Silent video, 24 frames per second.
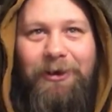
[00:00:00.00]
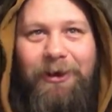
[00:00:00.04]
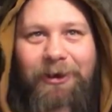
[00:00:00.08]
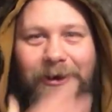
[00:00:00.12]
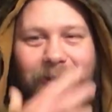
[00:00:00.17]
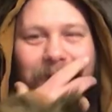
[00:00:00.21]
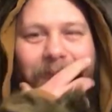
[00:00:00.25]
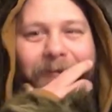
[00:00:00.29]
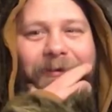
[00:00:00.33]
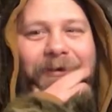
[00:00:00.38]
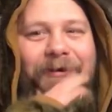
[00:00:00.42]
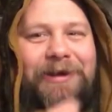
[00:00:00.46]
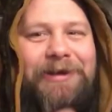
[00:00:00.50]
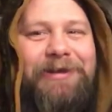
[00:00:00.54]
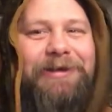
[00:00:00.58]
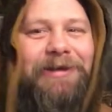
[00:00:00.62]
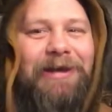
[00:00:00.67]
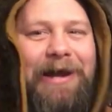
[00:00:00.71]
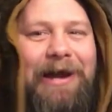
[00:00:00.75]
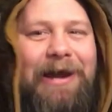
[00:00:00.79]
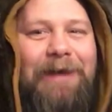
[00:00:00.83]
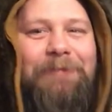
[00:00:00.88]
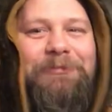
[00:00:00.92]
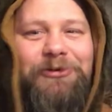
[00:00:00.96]
Oh, good
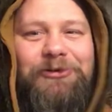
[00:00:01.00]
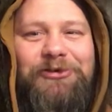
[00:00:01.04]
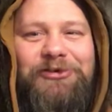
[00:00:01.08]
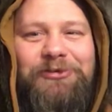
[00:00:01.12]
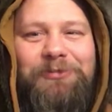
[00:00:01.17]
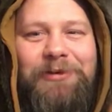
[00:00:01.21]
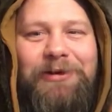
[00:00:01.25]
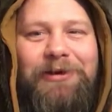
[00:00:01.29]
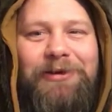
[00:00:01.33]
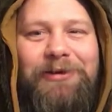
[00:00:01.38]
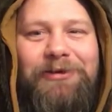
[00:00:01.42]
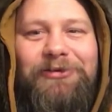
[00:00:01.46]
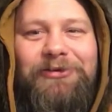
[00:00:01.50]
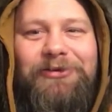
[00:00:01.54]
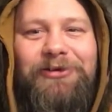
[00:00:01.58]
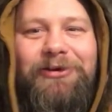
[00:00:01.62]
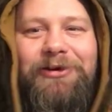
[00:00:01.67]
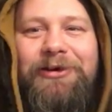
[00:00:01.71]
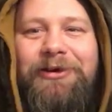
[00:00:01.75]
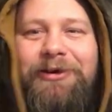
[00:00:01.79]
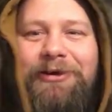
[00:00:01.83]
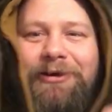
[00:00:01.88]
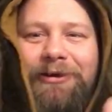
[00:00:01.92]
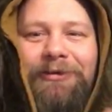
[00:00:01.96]
times, those myths.
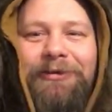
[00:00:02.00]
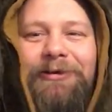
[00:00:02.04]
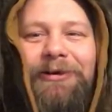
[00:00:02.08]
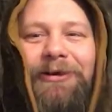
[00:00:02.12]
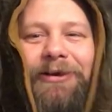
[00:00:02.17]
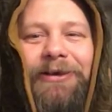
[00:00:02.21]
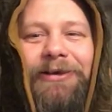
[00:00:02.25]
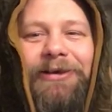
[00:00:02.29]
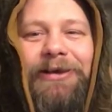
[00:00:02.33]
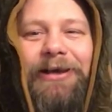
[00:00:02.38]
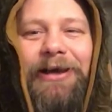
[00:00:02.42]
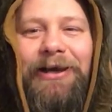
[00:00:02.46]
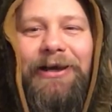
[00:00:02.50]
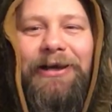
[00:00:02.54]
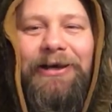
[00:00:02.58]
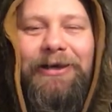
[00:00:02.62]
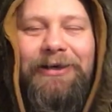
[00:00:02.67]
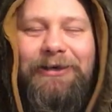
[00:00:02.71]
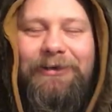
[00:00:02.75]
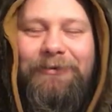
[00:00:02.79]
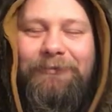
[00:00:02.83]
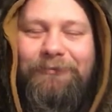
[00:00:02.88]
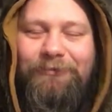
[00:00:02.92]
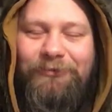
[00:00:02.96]
Good
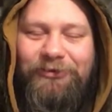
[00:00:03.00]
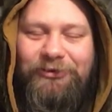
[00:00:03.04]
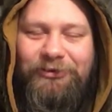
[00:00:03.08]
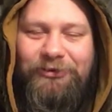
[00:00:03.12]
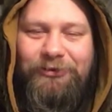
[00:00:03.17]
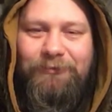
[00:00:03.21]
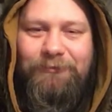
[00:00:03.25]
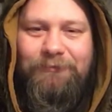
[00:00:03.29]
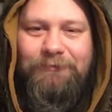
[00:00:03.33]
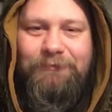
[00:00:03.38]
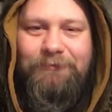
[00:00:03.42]
times.